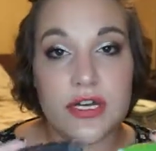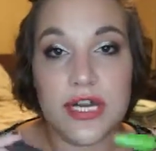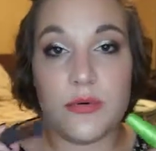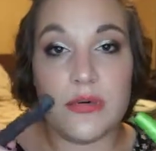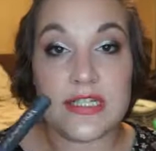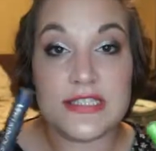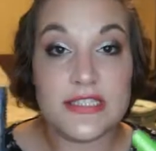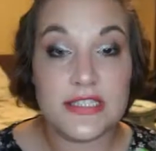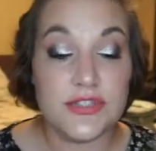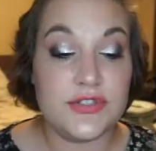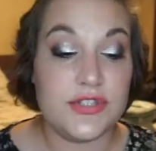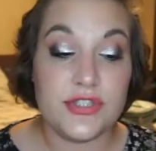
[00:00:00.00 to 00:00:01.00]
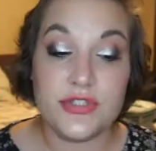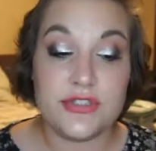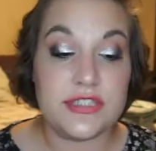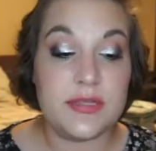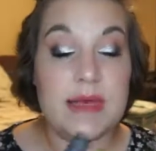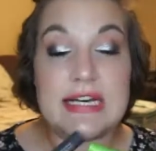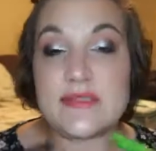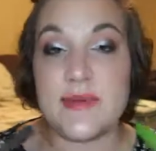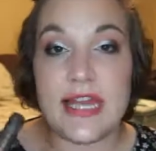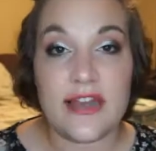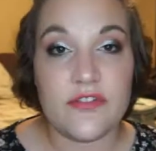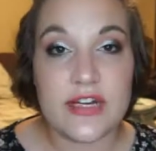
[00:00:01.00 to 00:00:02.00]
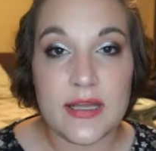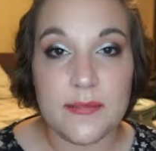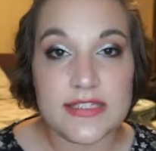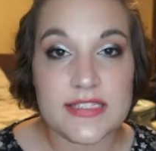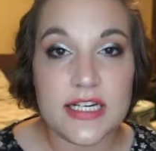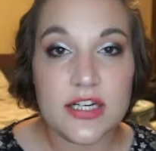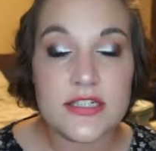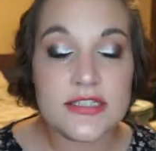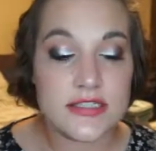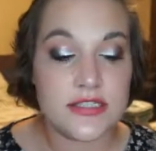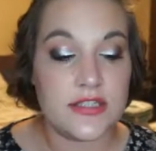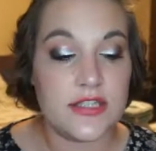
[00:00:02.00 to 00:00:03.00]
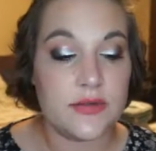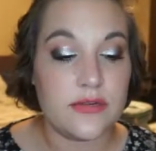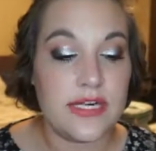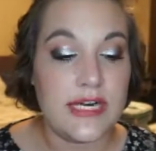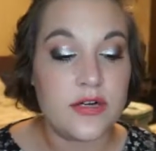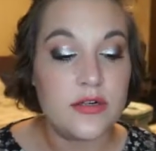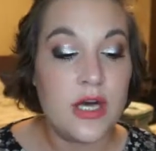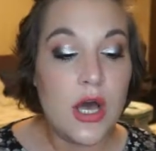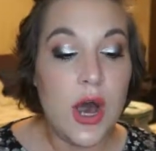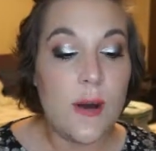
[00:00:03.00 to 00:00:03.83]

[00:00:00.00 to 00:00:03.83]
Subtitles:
and I will continue to use them as my everyday mascaras until they run out.